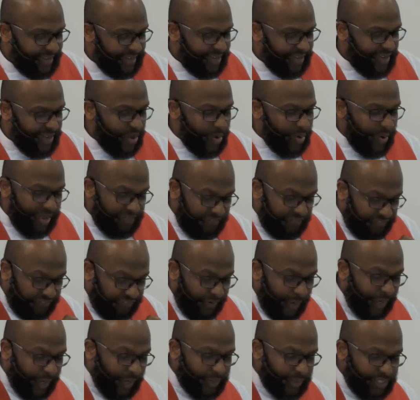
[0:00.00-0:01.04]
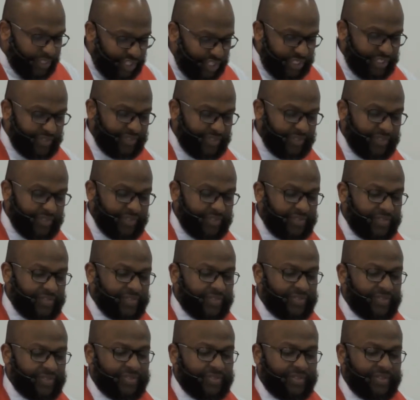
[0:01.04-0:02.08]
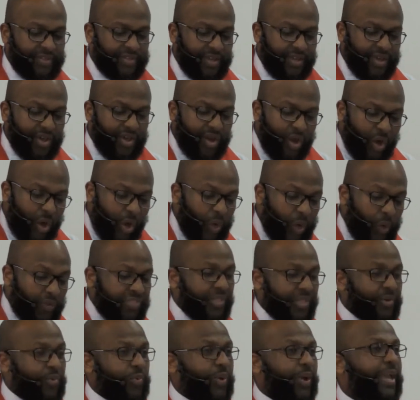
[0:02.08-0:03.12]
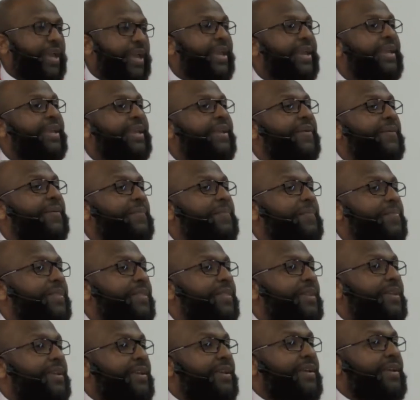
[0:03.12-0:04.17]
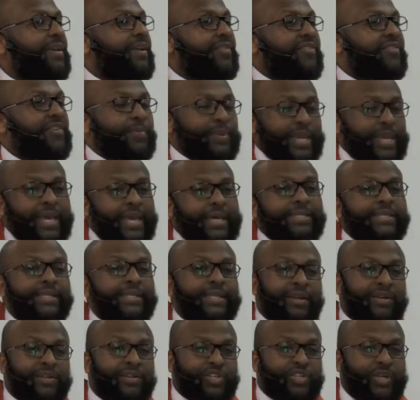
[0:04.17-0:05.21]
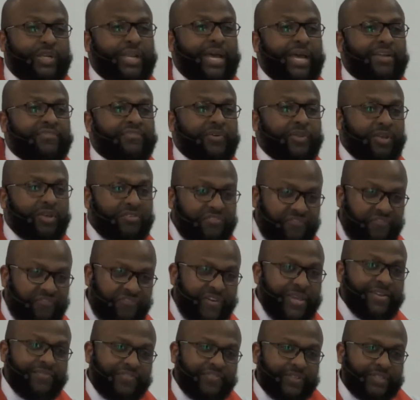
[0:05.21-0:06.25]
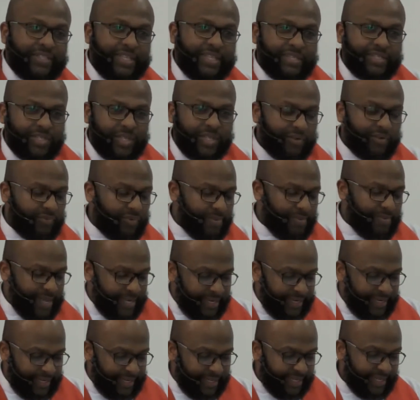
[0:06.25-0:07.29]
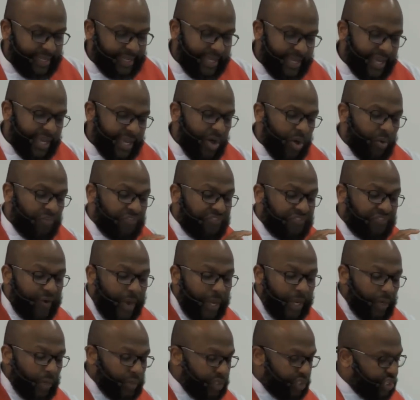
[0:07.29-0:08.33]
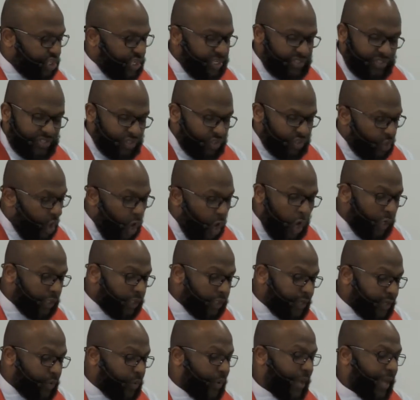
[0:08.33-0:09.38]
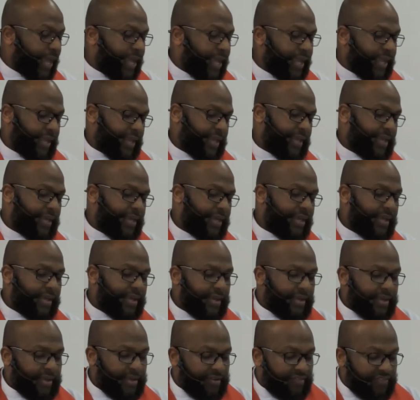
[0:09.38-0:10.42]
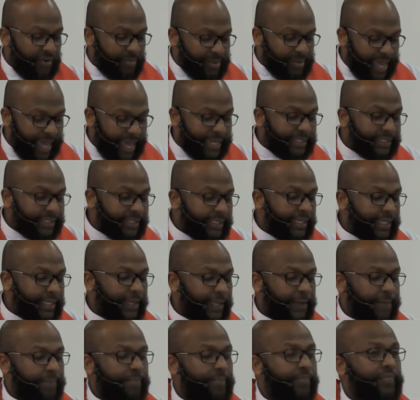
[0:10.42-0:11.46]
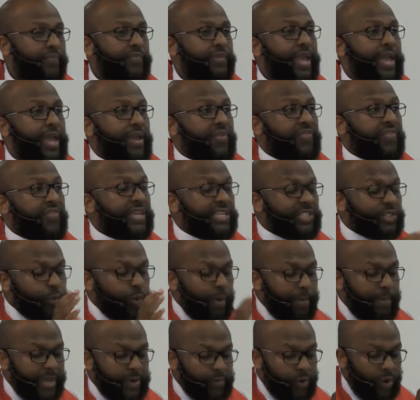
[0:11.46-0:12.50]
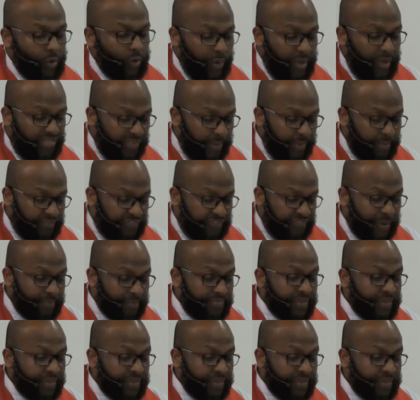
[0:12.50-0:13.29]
who had followed Jesus all the way from Galilee. Aren't you glad for the faithfulness of women? who followed Jesus all the way from Galilee. These women were with him from the